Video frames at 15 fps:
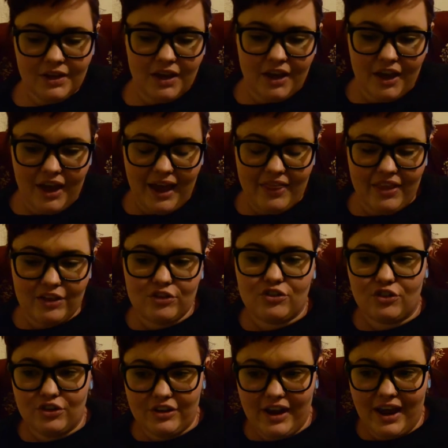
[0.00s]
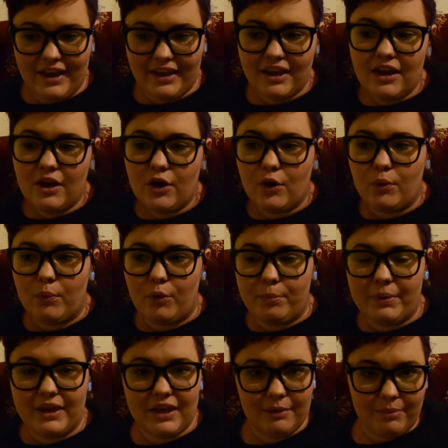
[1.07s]
And then Sunday will
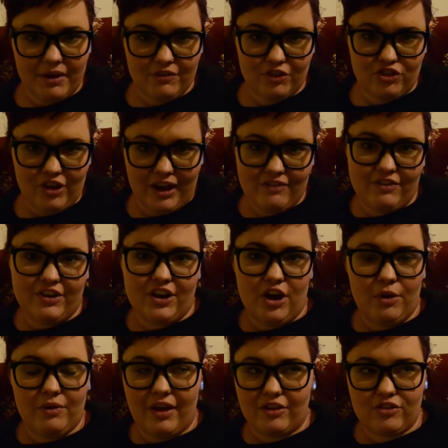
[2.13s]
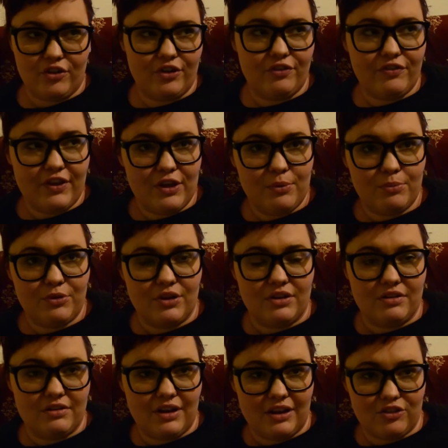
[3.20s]
be a bit of a chatty video that's already filmed,
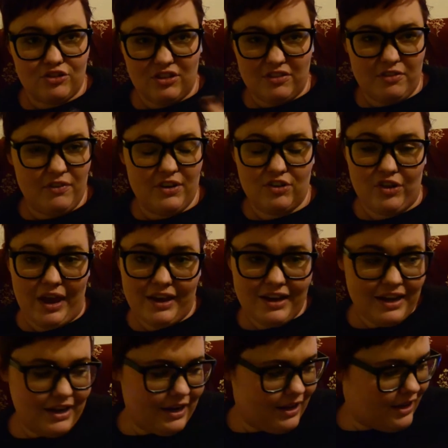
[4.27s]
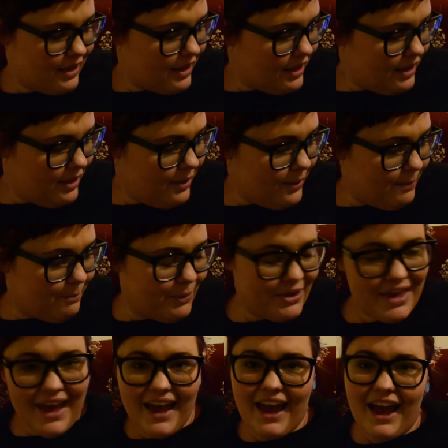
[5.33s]
and I just need to finish editing it. But
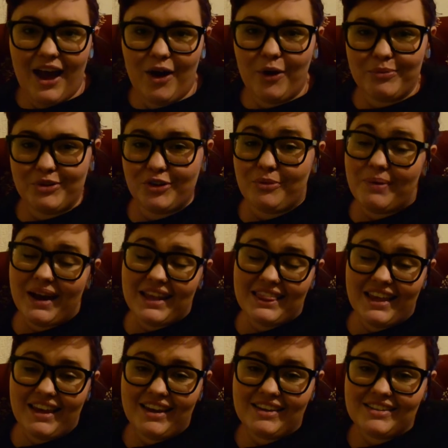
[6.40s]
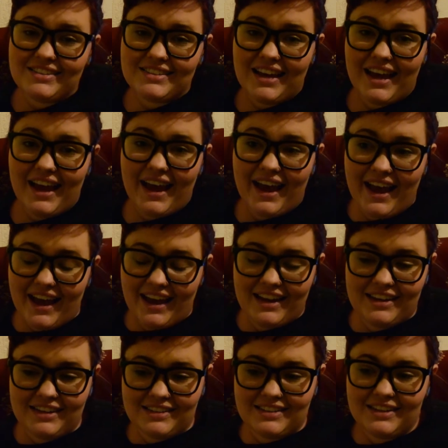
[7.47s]
yeah, I hope you don't mind this,
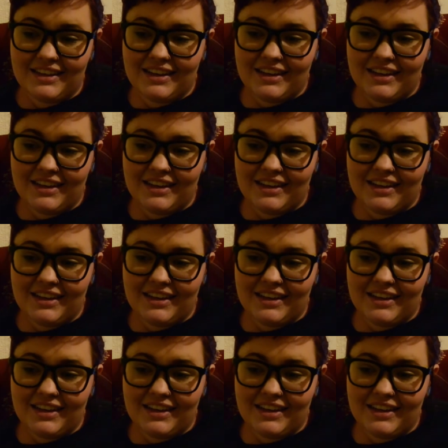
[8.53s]
and